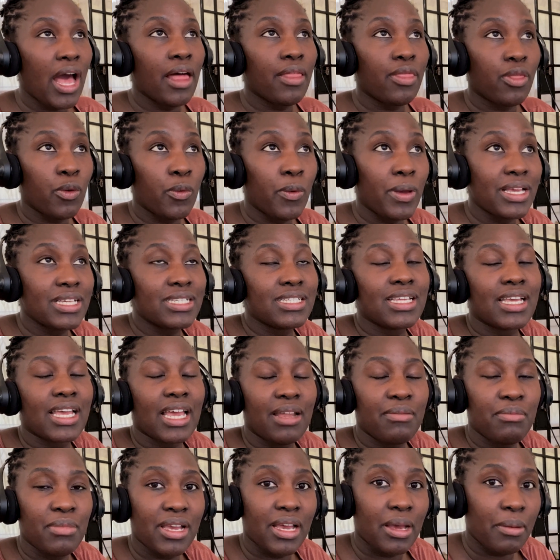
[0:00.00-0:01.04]
Otherwise, they
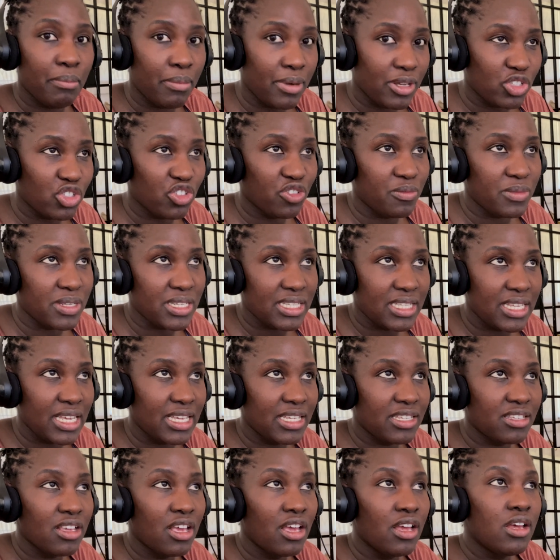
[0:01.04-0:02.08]
can make a bunch of
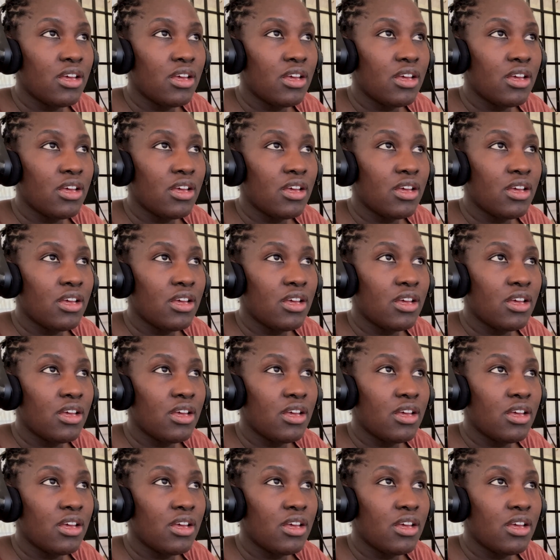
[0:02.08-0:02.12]
mistakes.